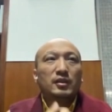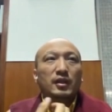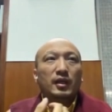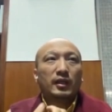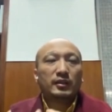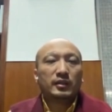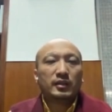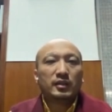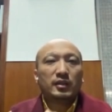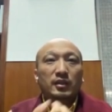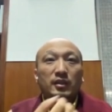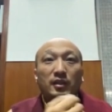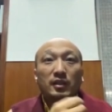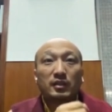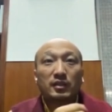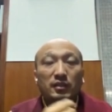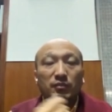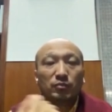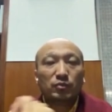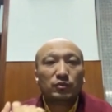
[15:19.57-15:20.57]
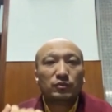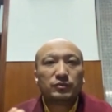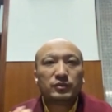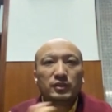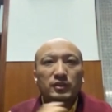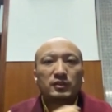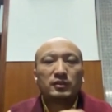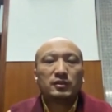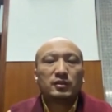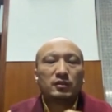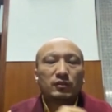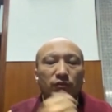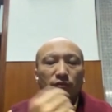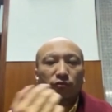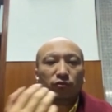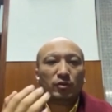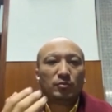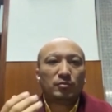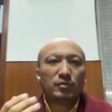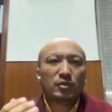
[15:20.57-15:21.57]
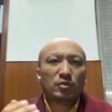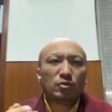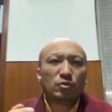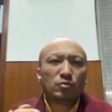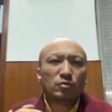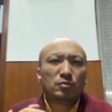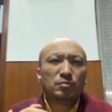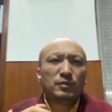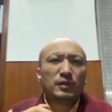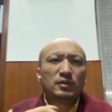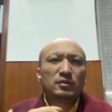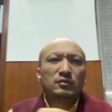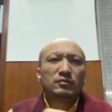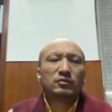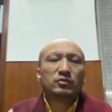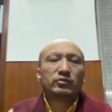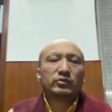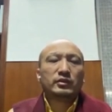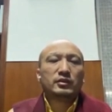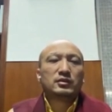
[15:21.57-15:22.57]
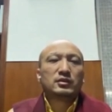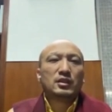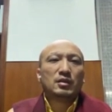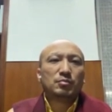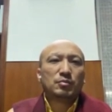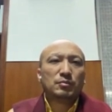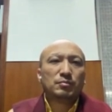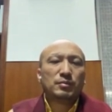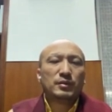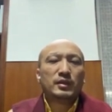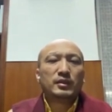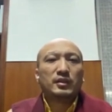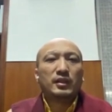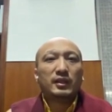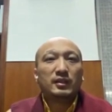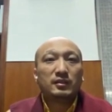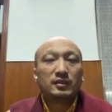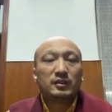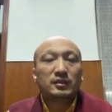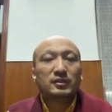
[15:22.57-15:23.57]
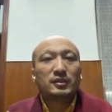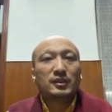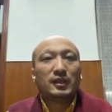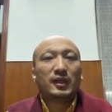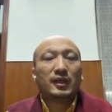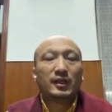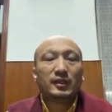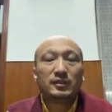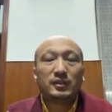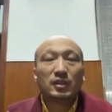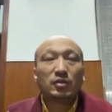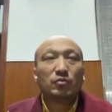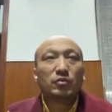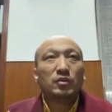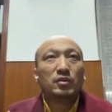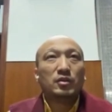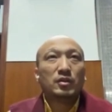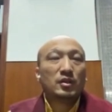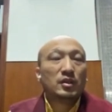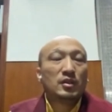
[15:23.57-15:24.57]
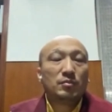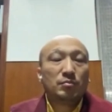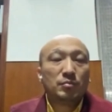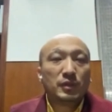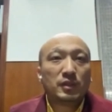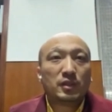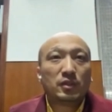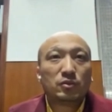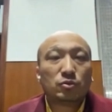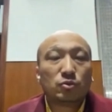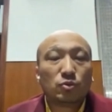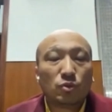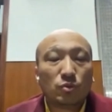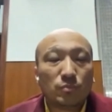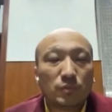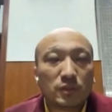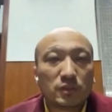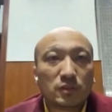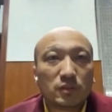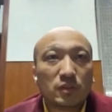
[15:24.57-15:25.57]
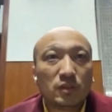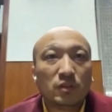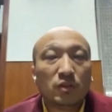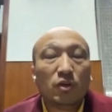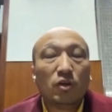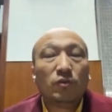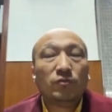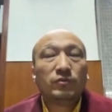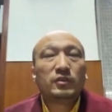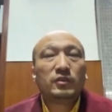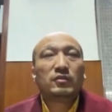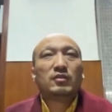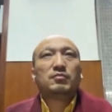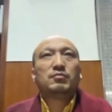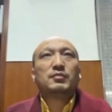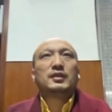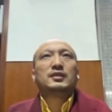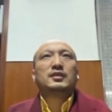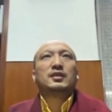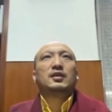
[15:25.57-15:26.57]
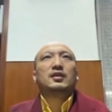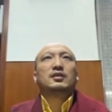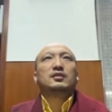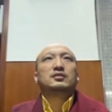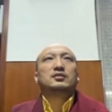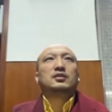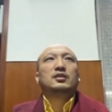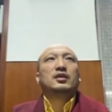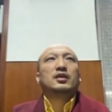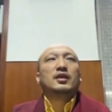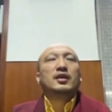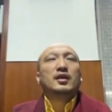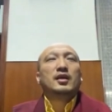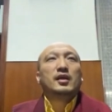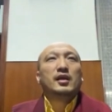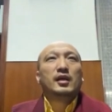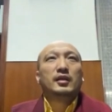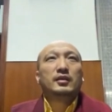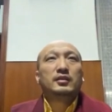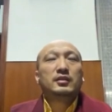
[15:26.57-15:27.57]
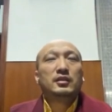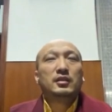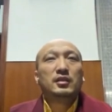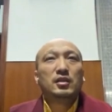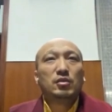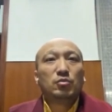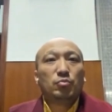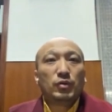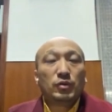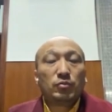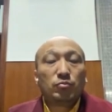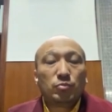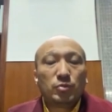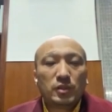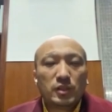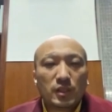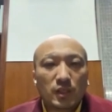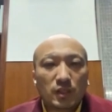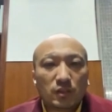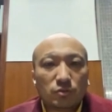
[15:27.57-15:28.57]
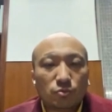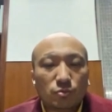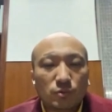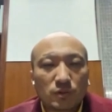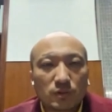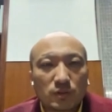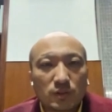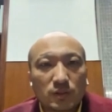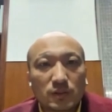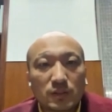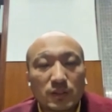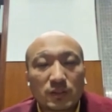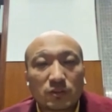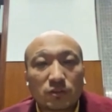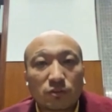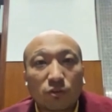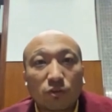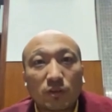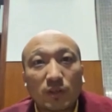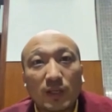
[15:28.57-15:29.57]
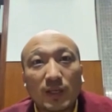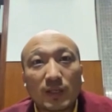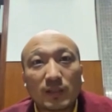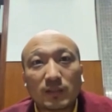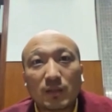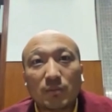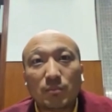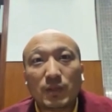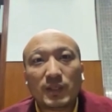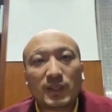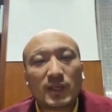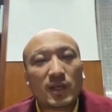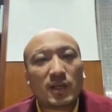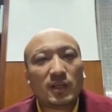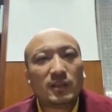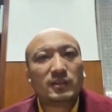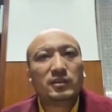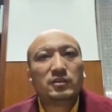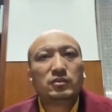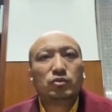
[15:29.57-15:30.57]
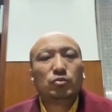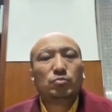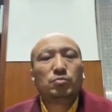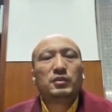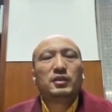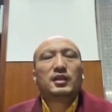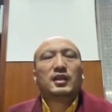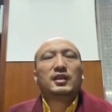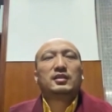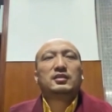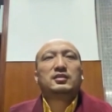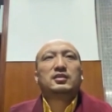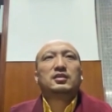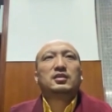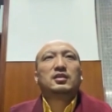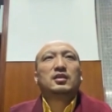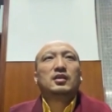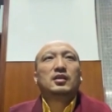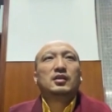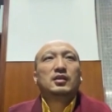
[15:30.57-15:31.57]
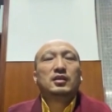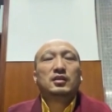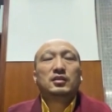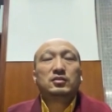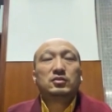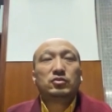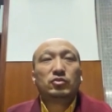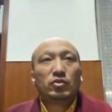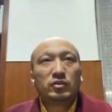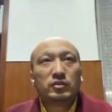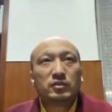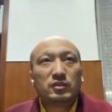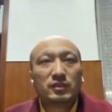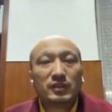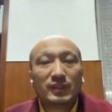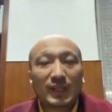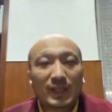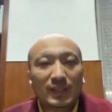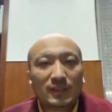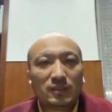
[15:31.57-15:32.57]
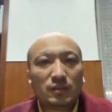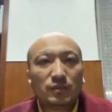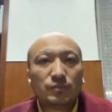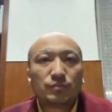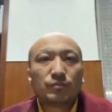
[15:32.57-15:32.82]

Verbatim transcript: And then again, they moved it from lower part of the wrist, upper part like this. Uh, they were making so much uh, offering of mandalas. And here, when we are doing this, it's not like the mandala needs to be cleaned. It's not that.